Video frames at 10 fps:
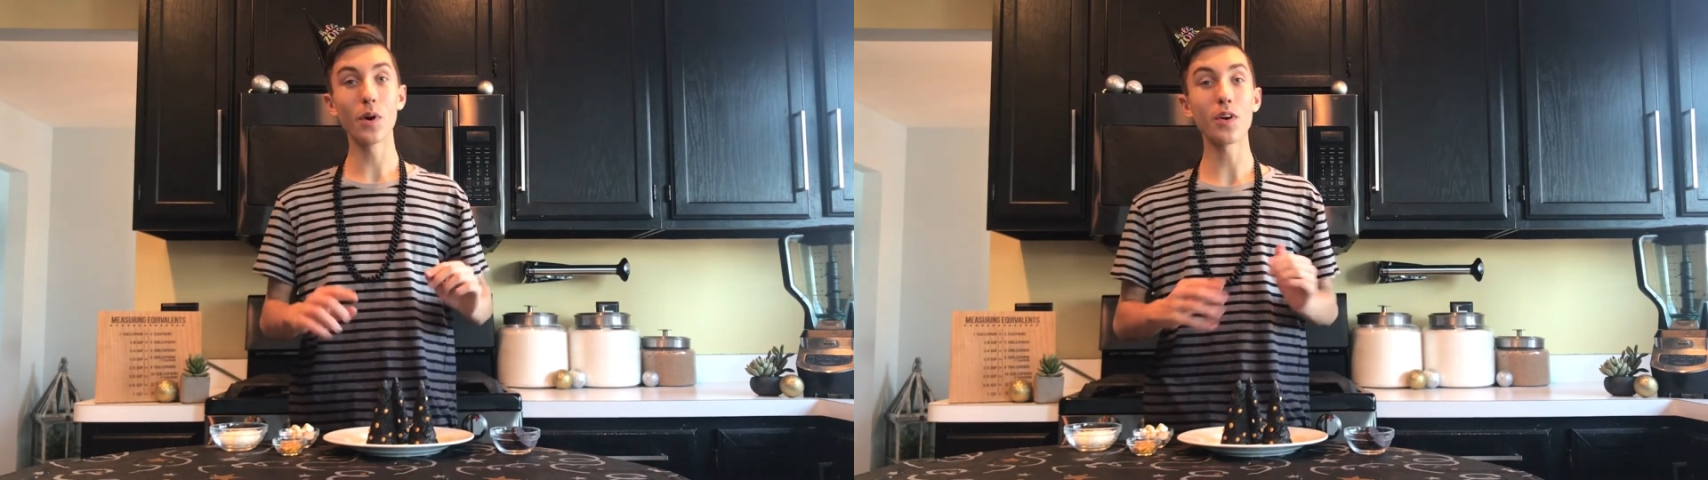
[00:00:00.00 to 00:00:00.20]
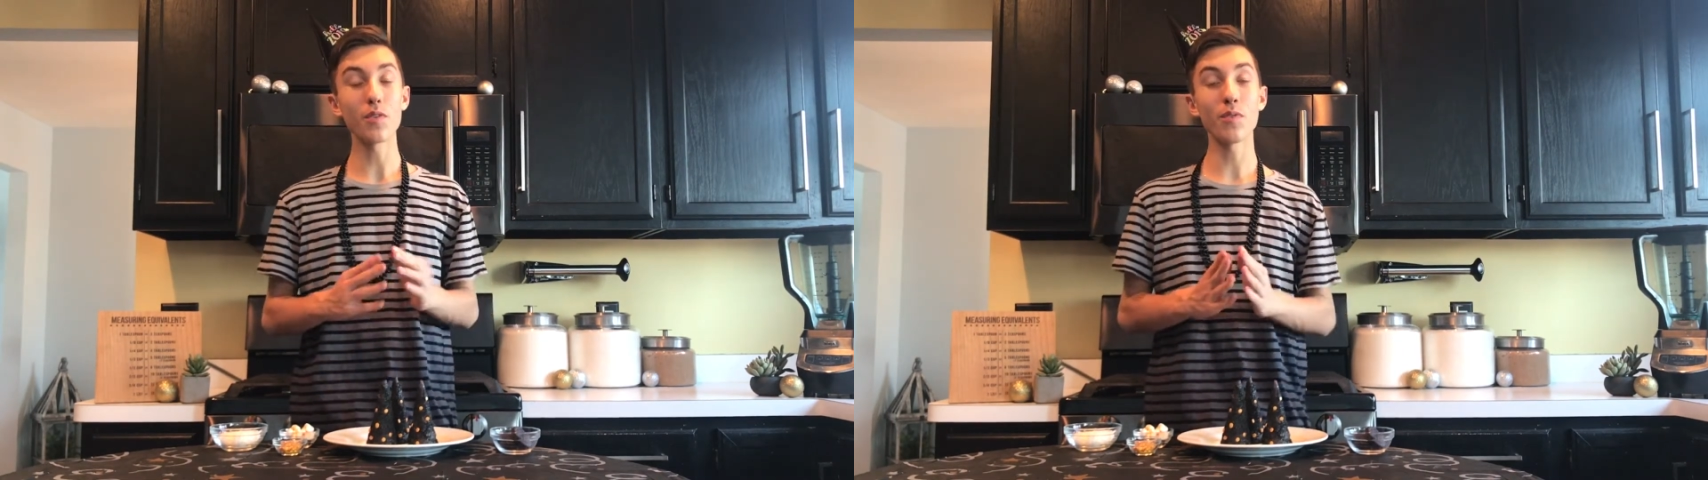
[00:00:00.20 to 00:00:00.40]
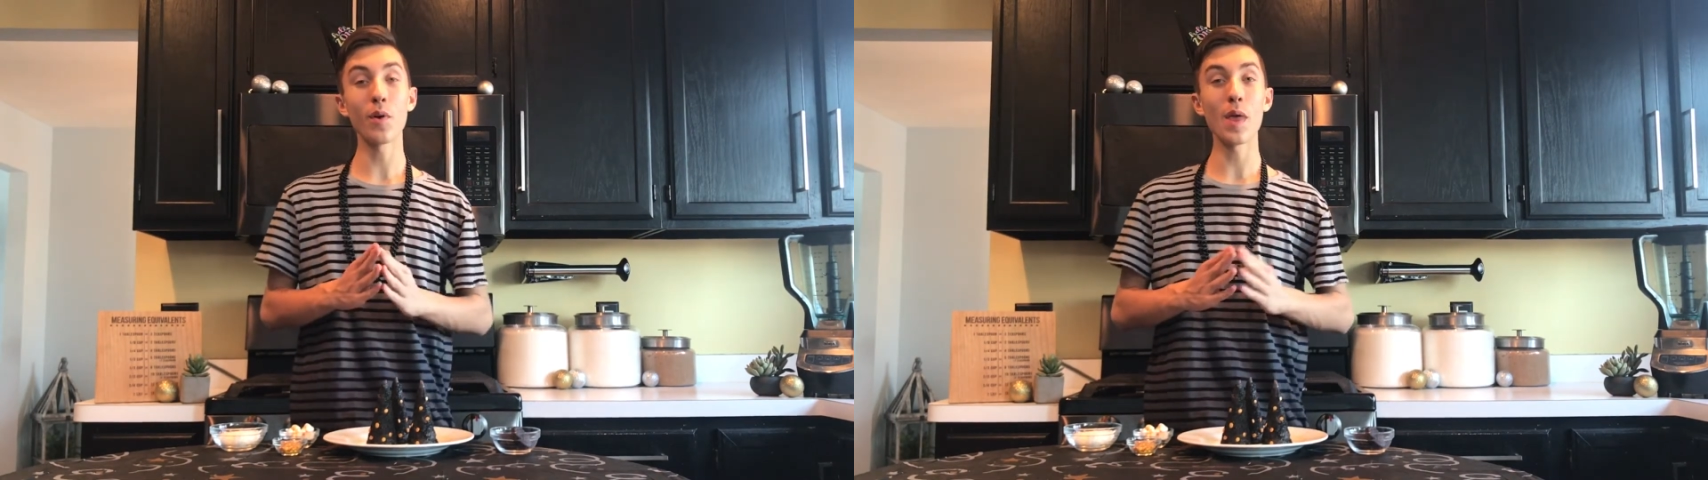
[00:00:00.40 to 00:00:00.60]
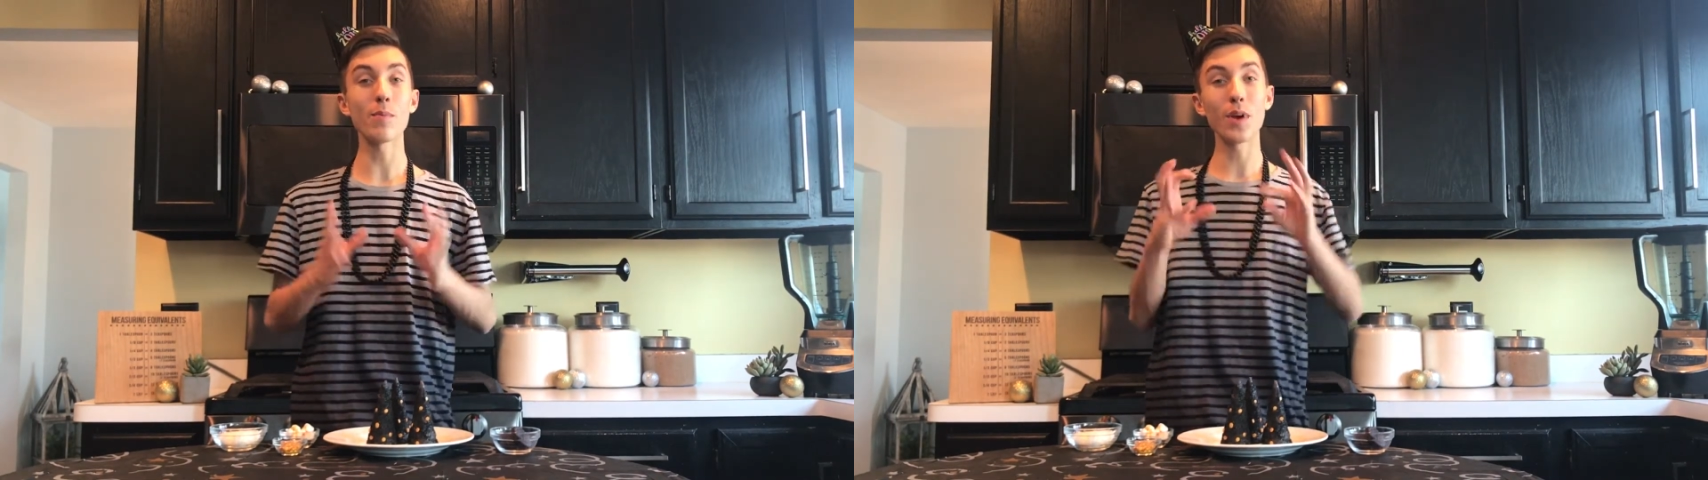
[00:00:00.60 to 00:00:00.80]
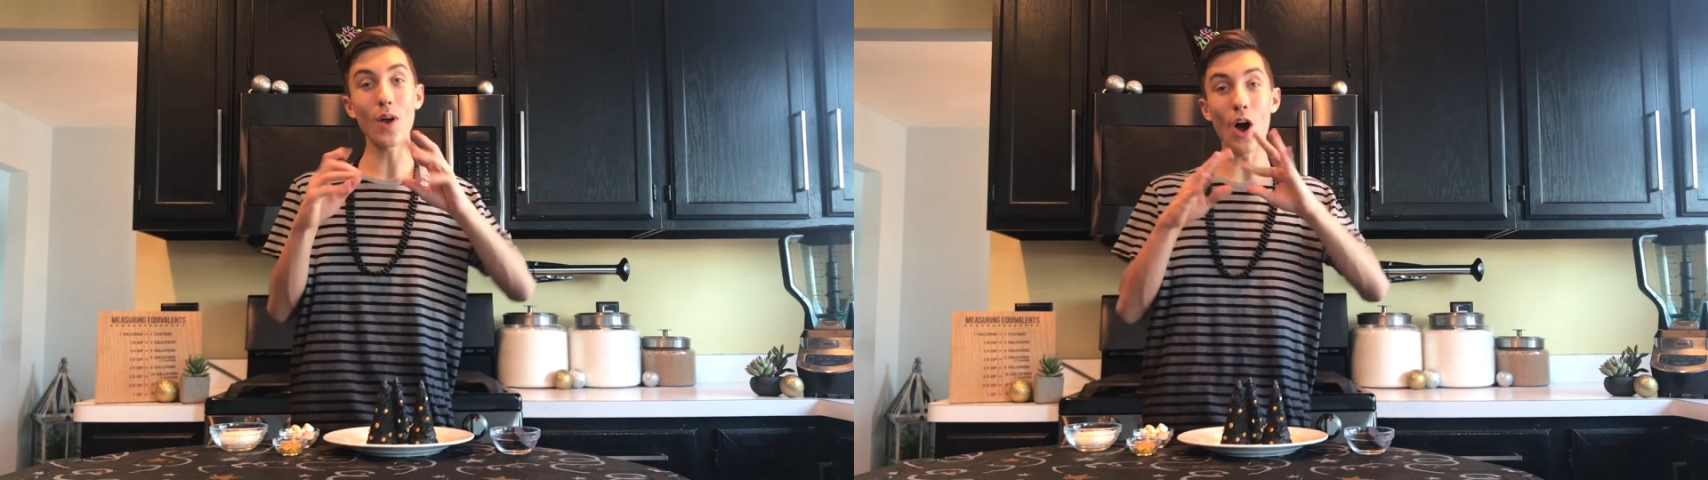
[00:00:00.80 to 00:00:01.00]
We're going to fill
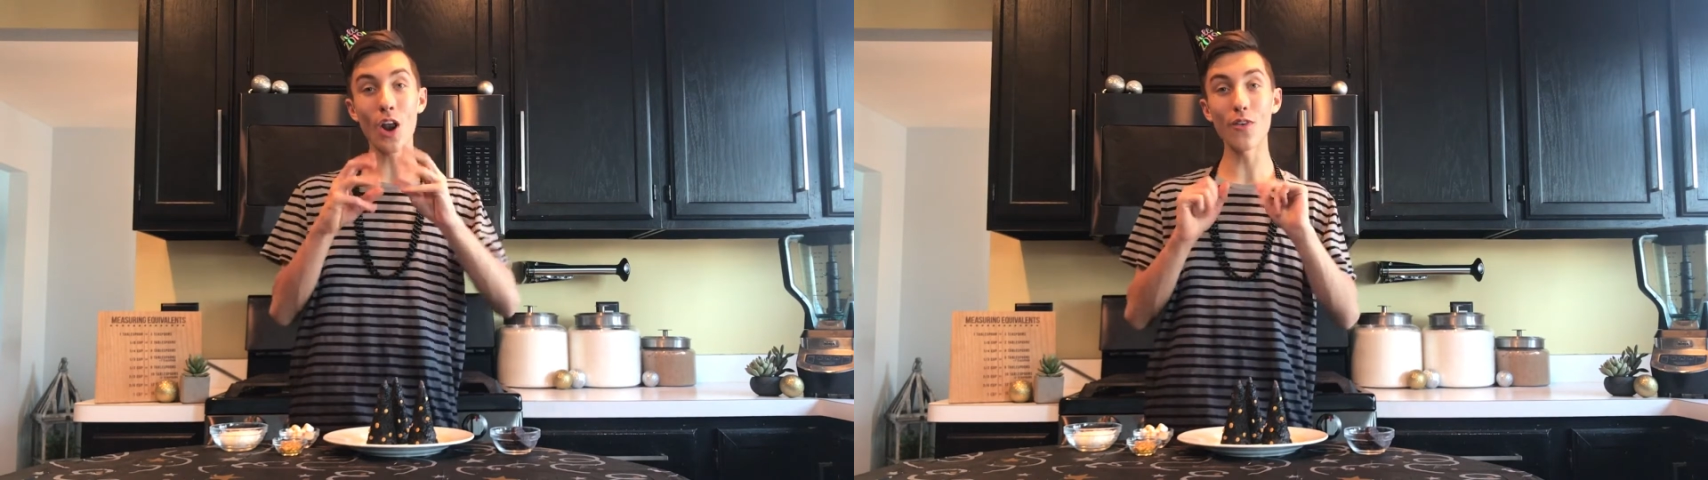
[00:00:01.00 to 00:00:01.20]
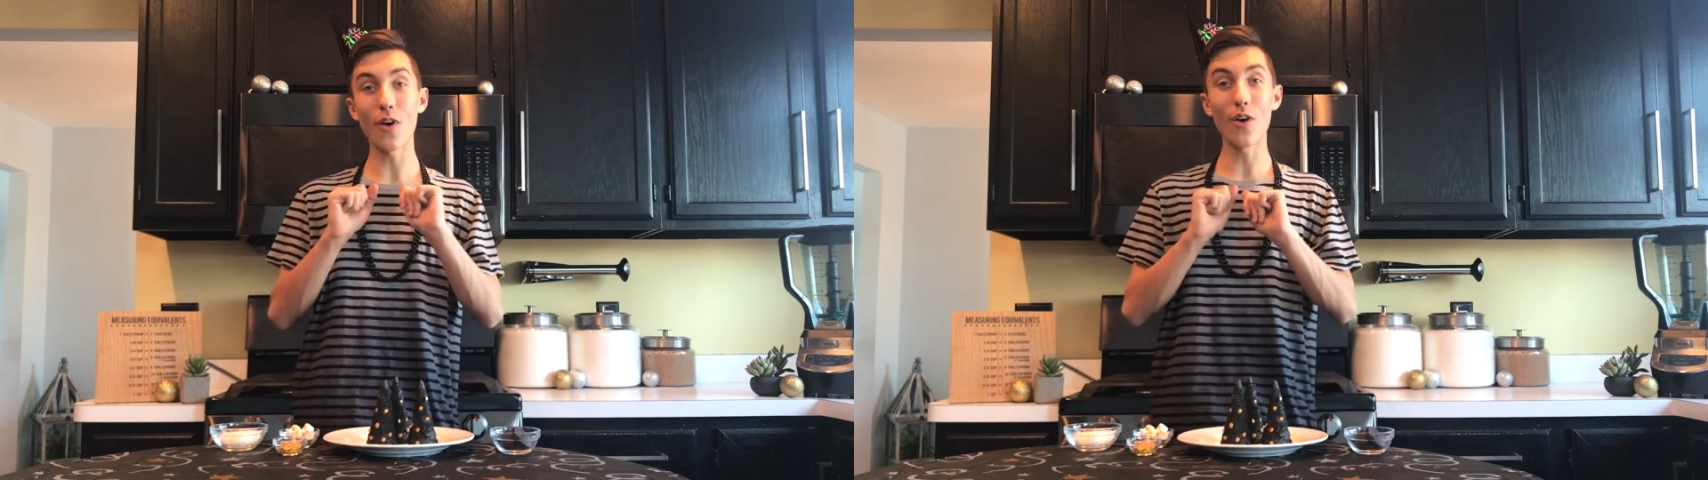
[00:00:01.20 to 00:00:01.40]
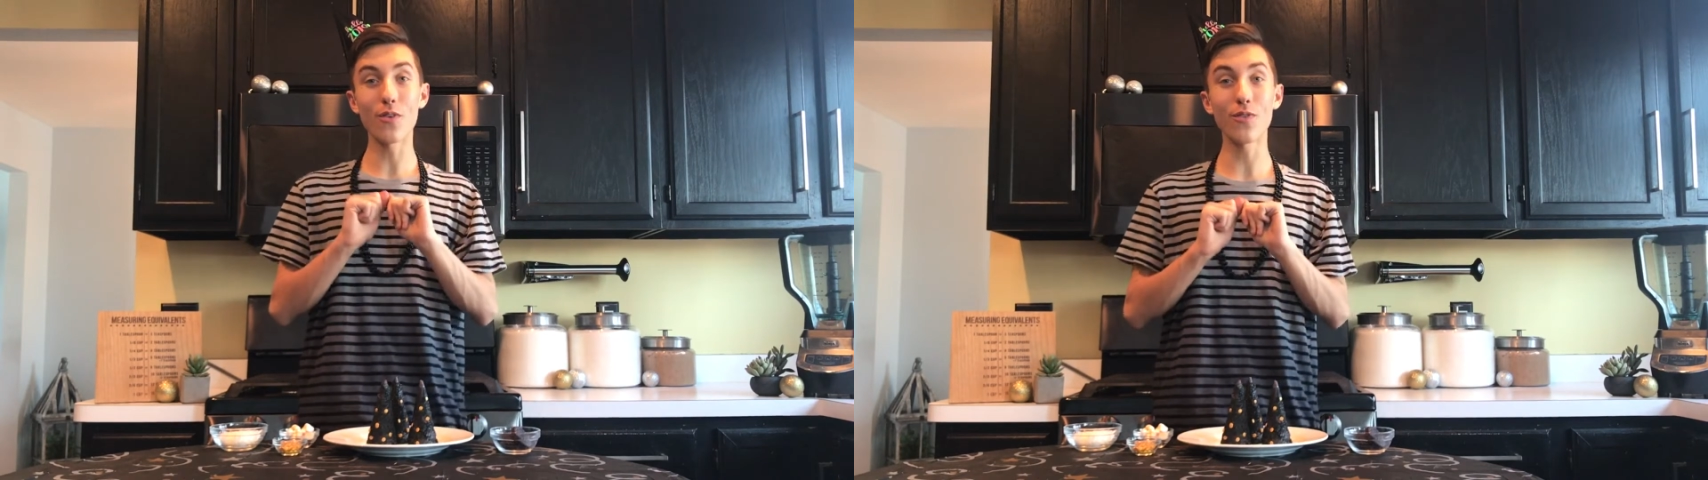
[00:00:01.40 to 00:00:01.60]
them with all of our